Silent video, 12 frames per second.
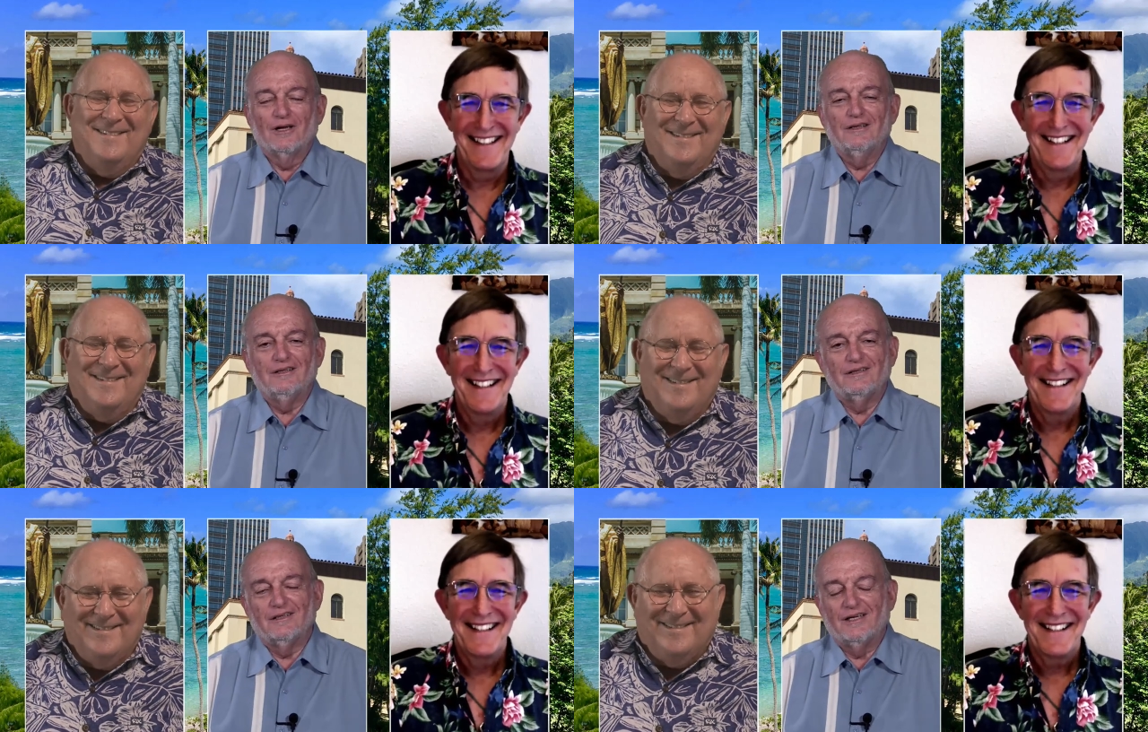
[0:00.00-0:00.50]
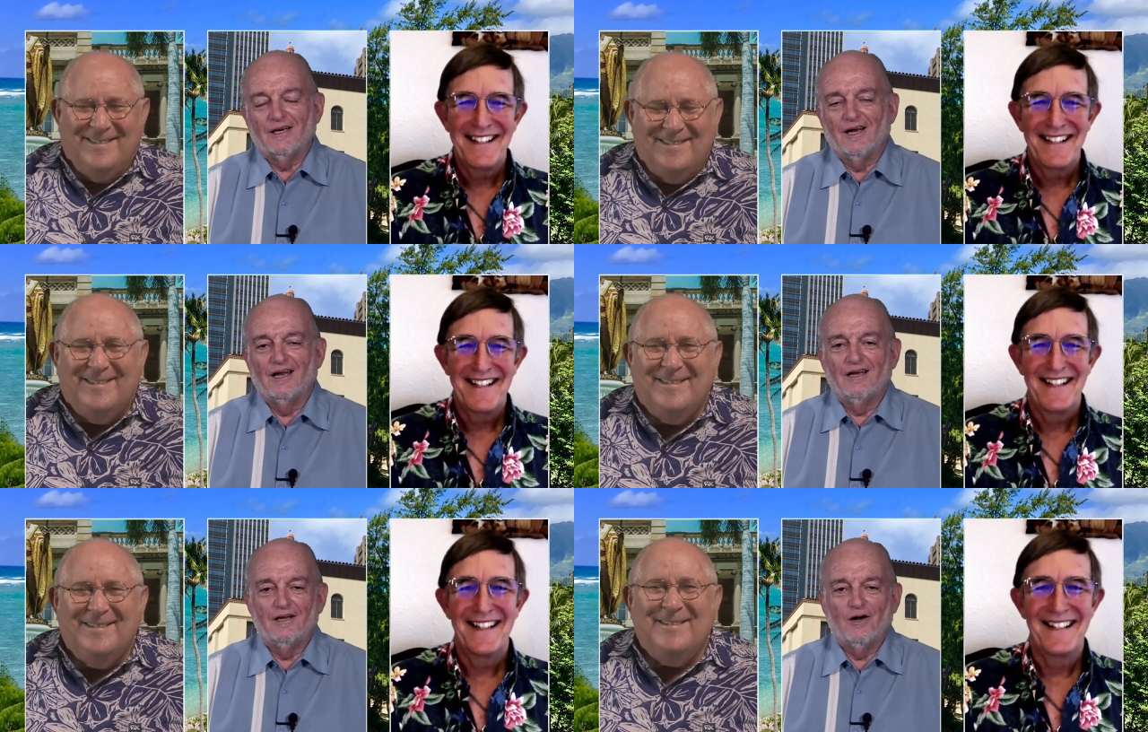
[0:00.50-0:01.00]
Speaker 1: clearly,
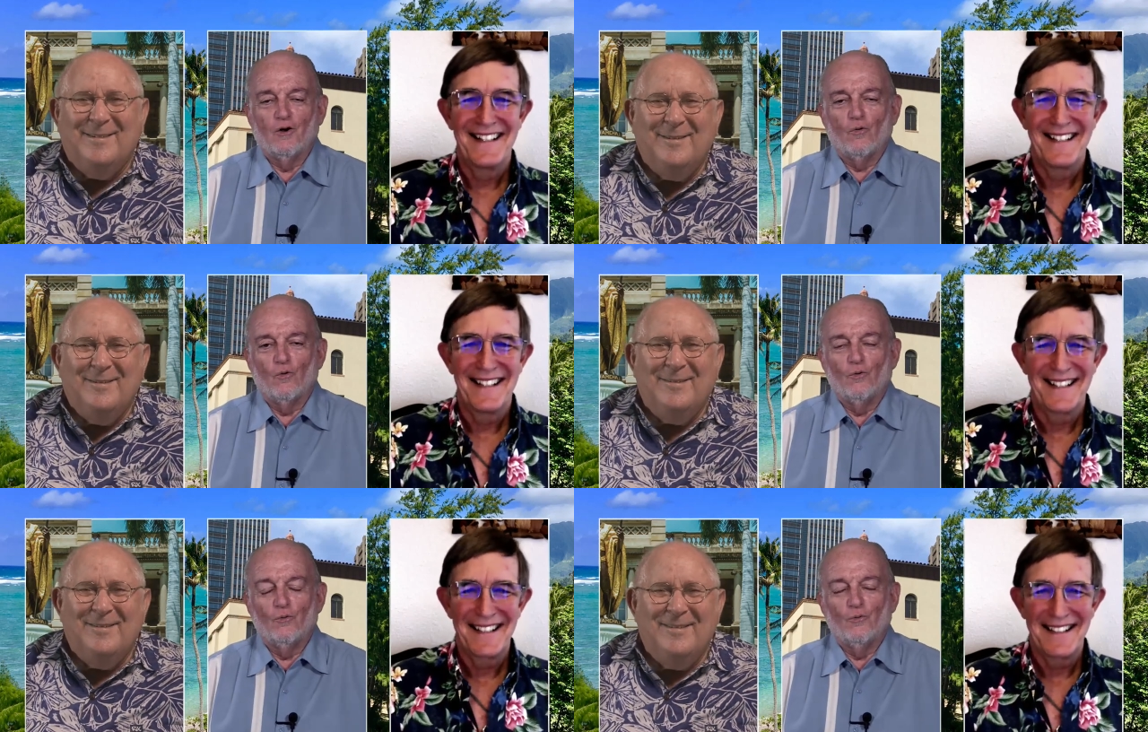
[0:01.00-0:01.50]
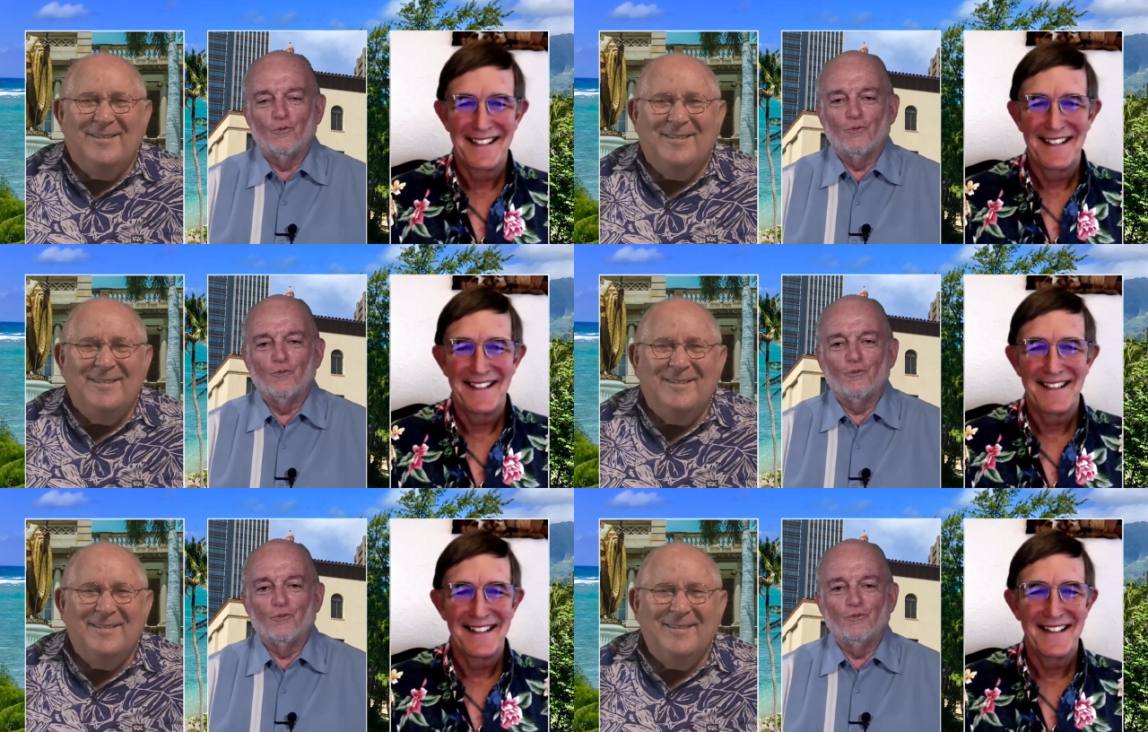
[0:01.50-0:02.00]
you know,
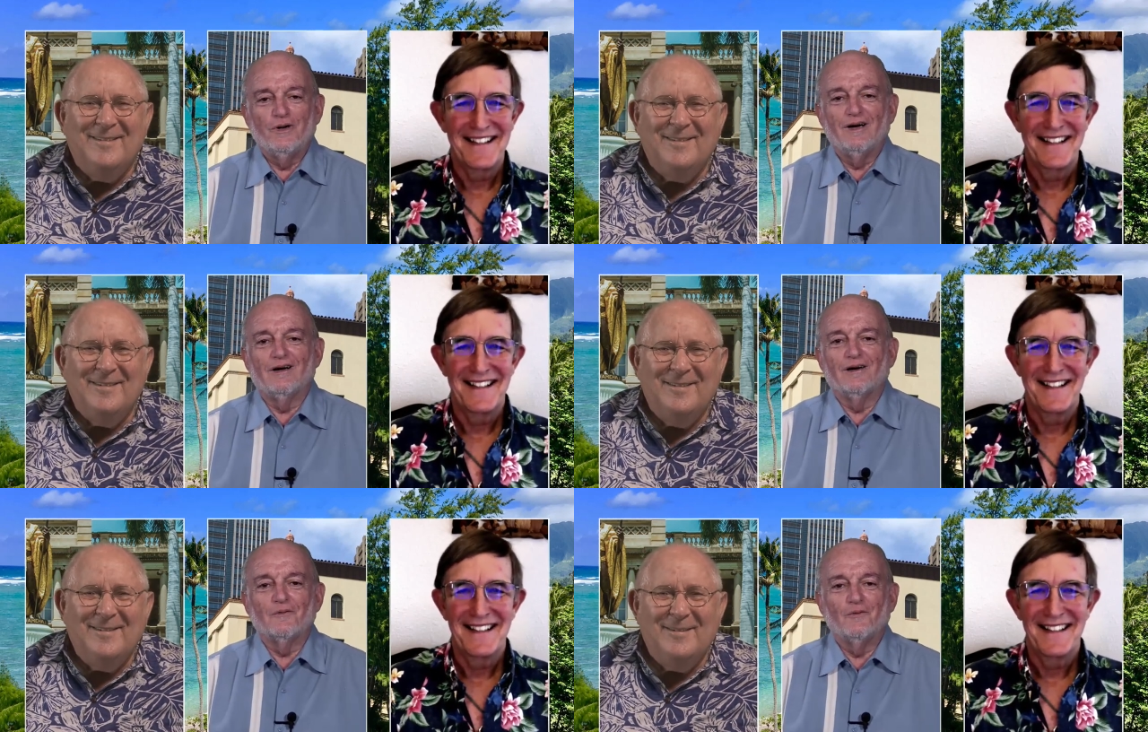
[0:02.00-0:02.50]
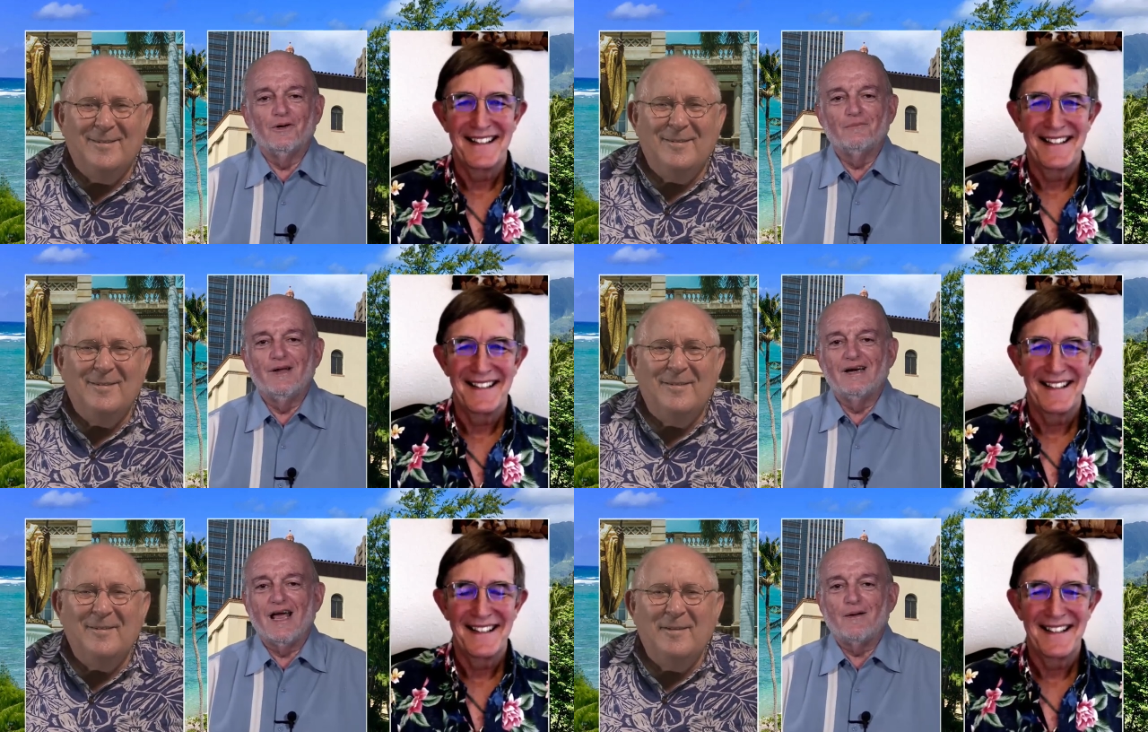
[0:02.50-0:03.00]
we're we
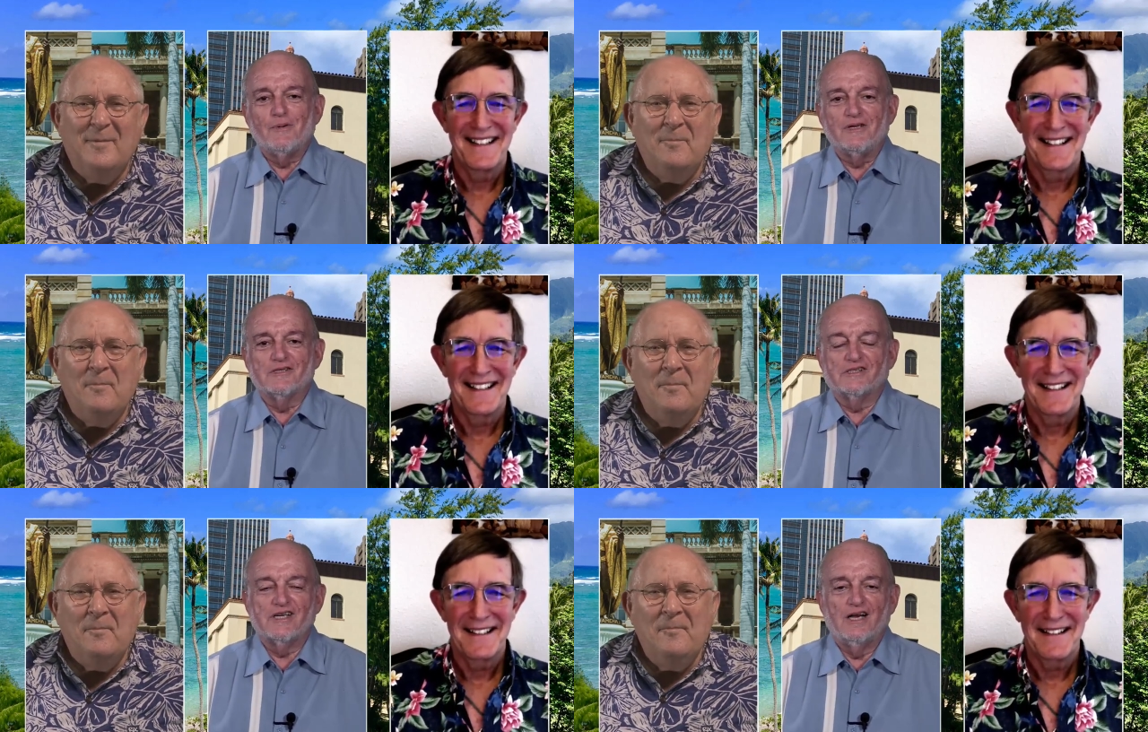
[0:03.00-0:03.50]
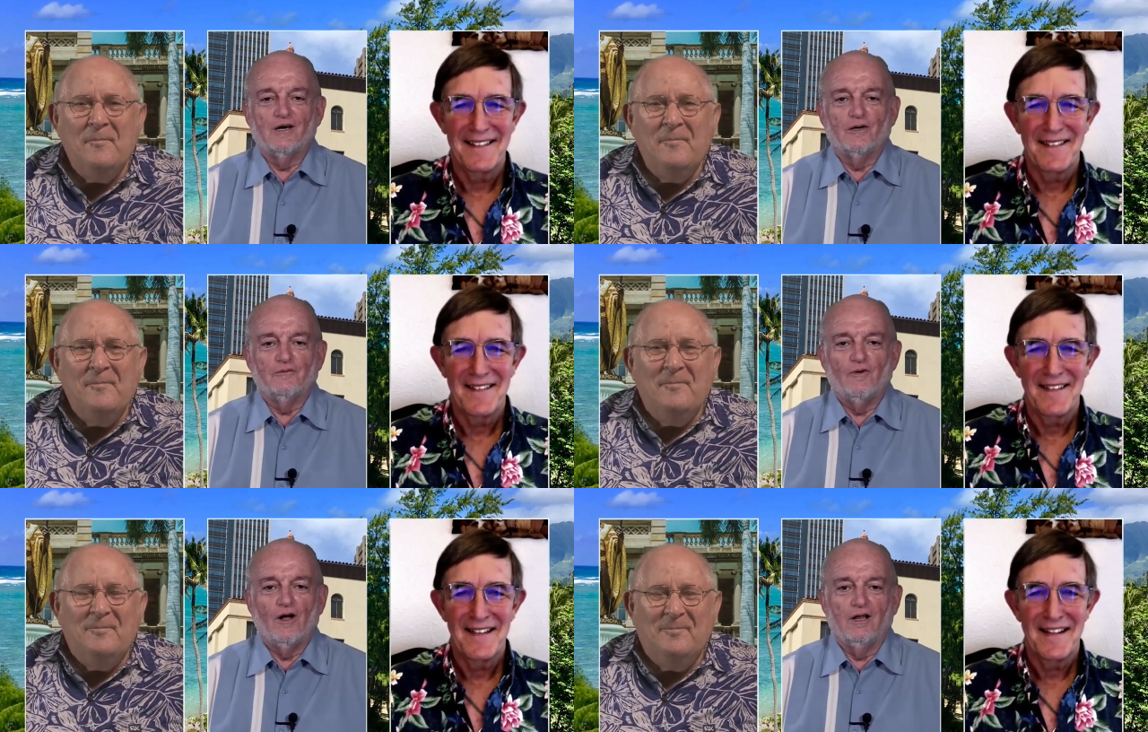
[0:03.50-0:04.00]
may not be the center
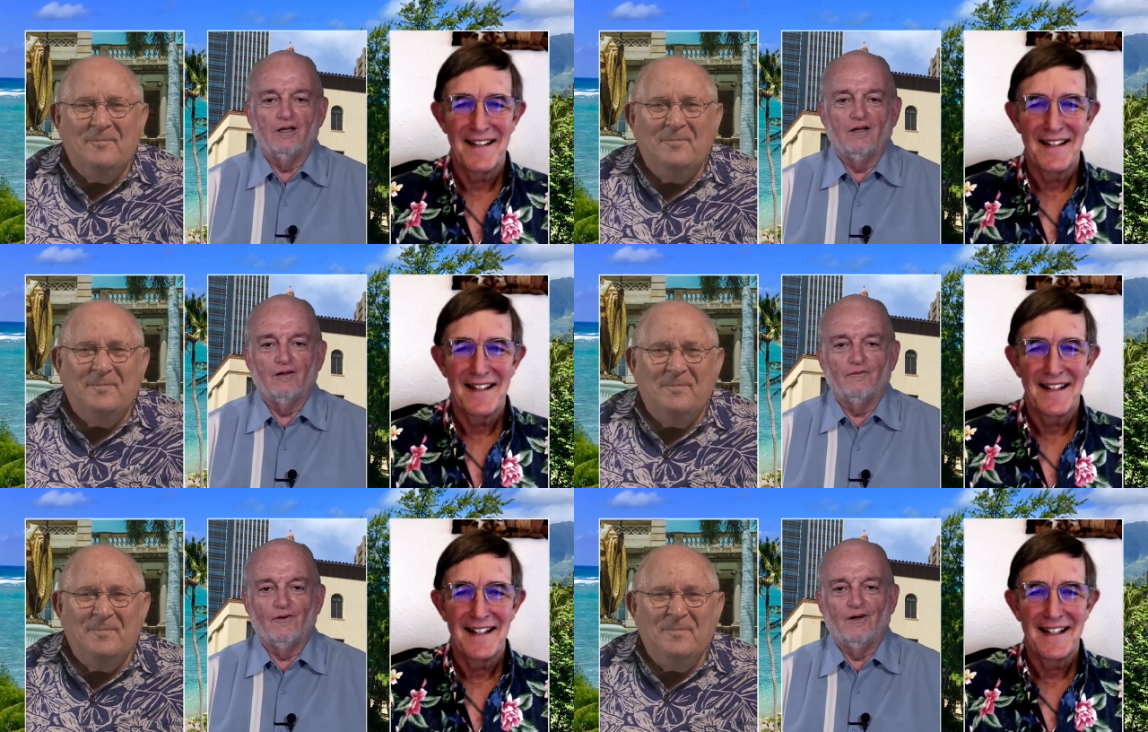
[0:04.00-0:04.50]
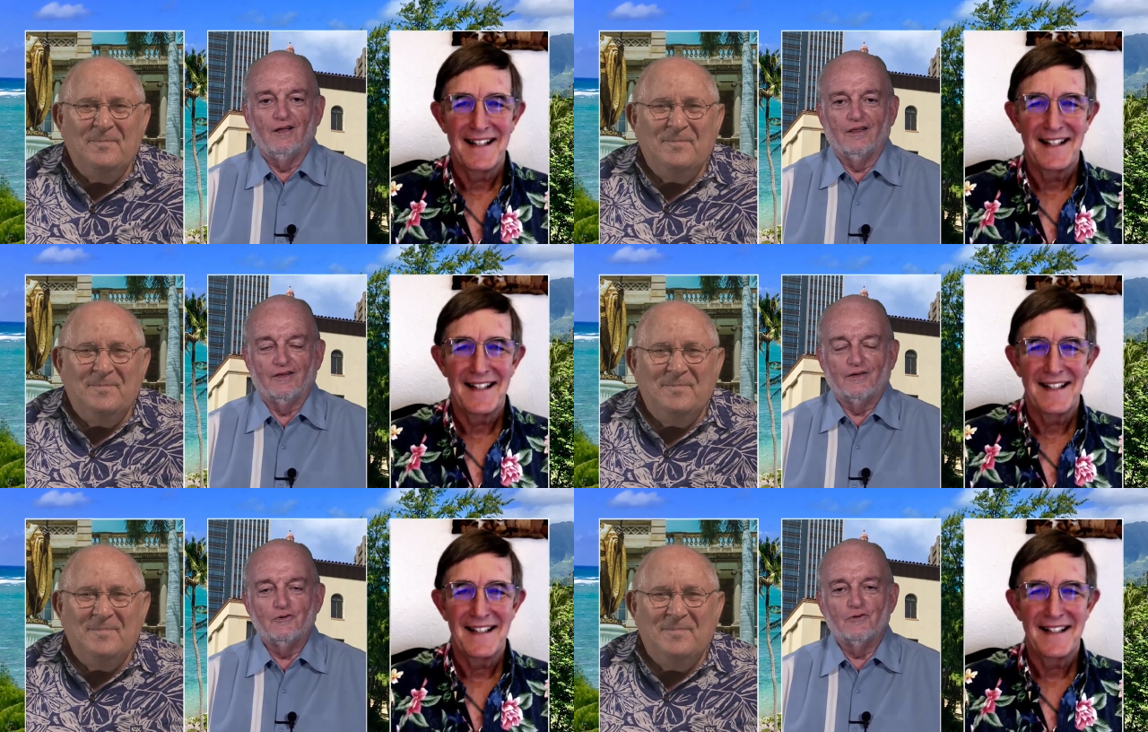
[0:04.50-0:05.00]
of all of all
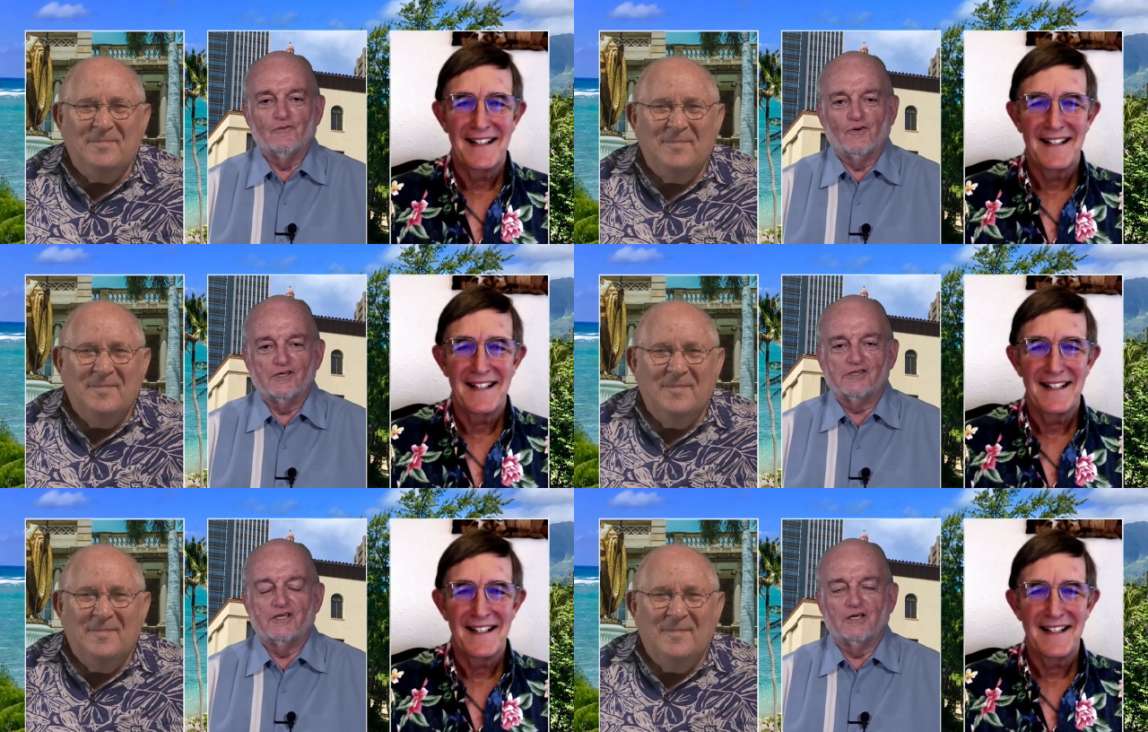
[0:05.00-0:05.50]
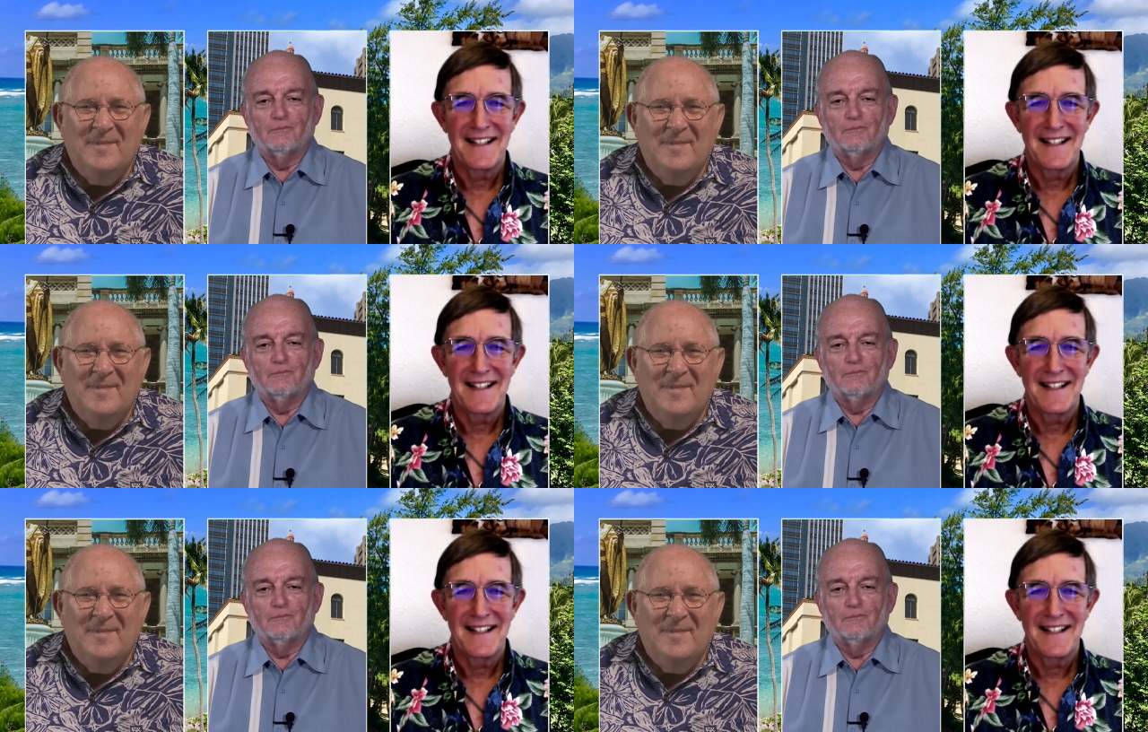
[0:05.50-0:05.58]
the universe here,